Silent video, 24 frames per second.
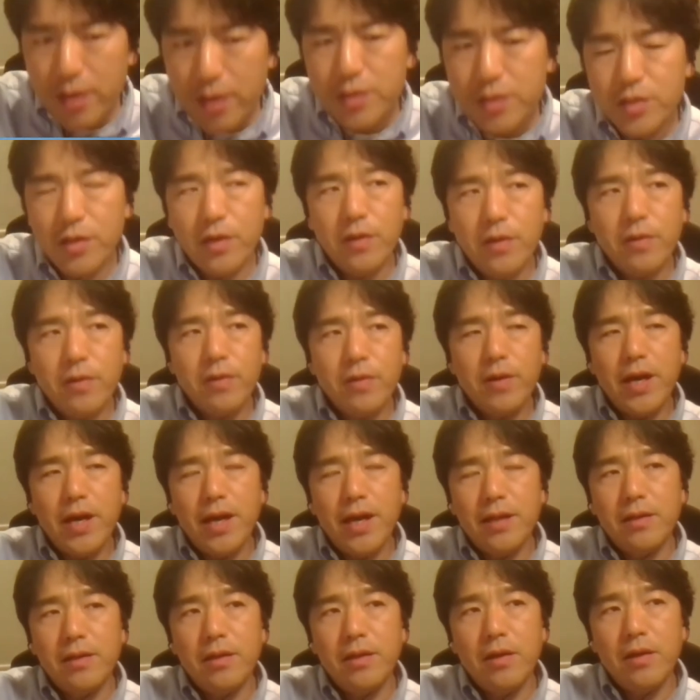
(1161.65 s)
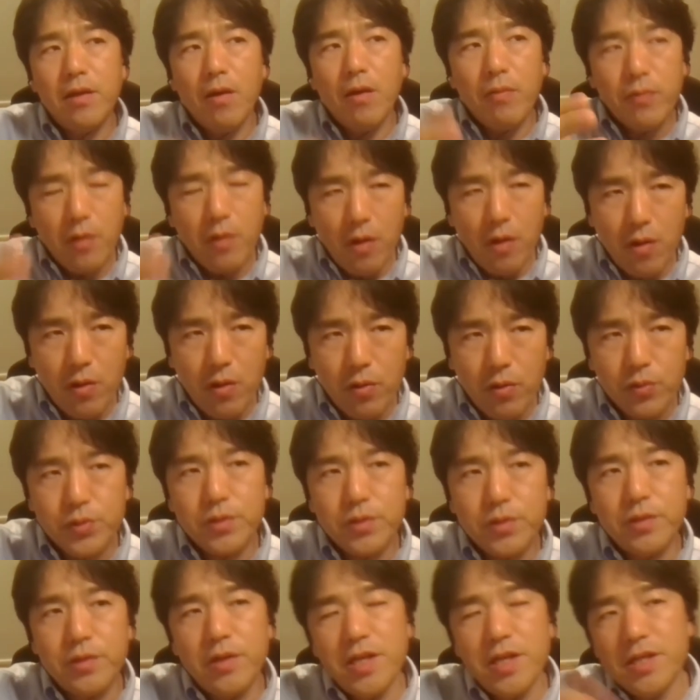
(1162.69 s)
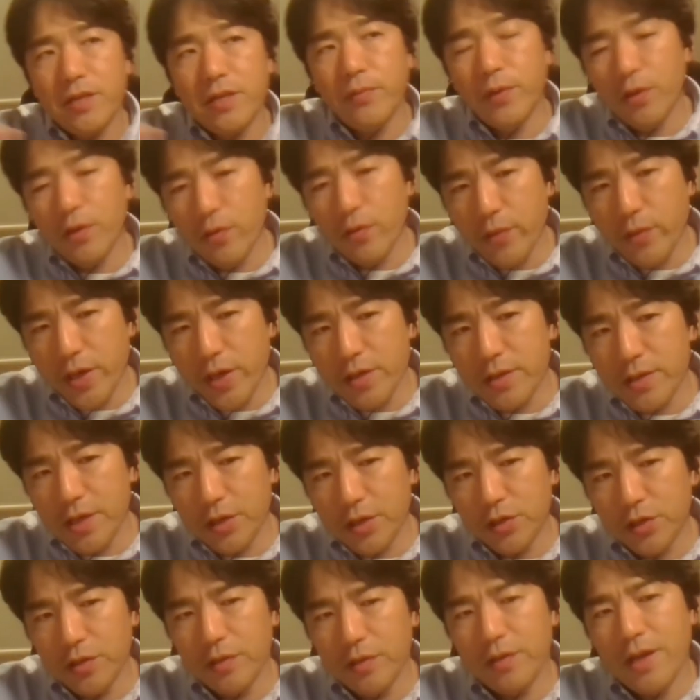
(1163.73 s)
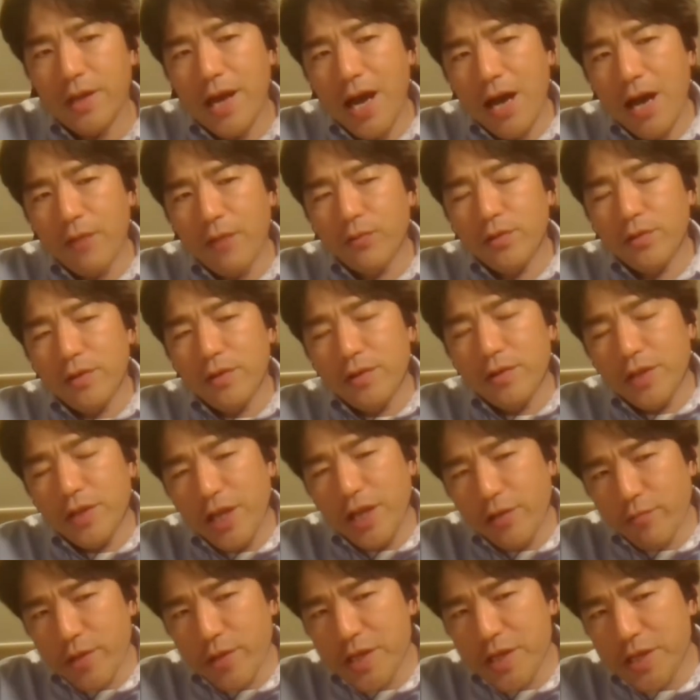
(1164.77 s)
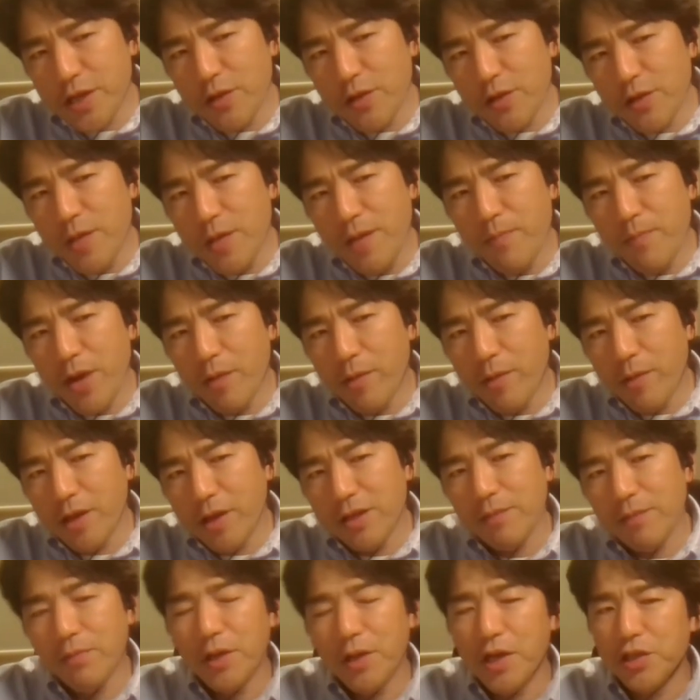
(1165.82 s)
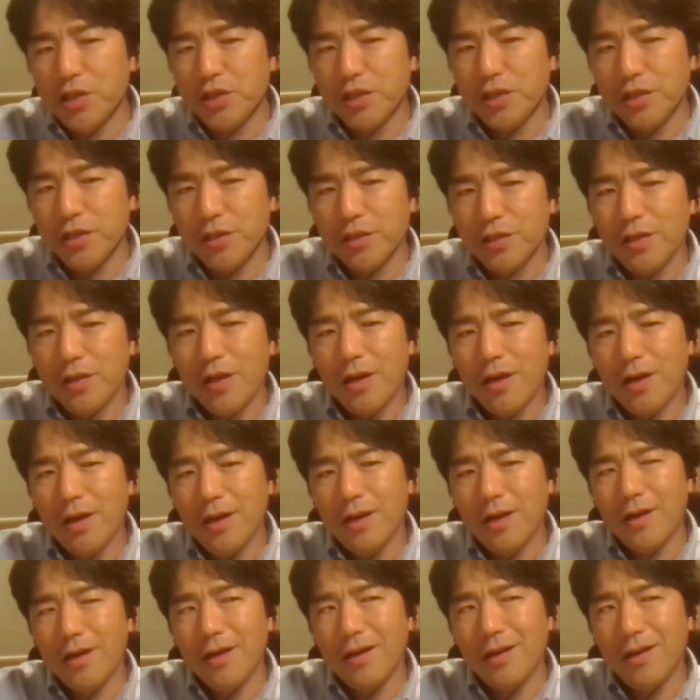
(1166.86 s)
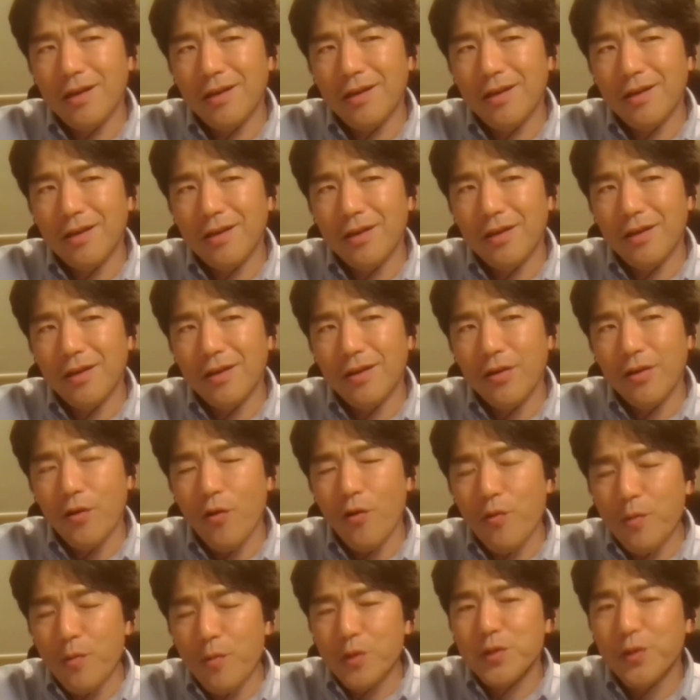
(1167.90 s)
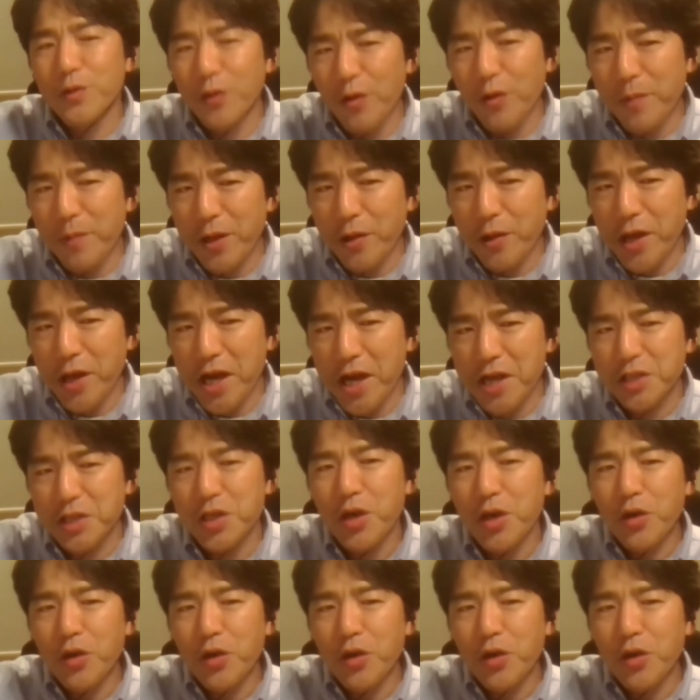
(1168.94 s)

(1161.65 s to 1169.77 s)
So, and of course, in the following session, after decreasing the mean pulmonary pressure, almost normal range,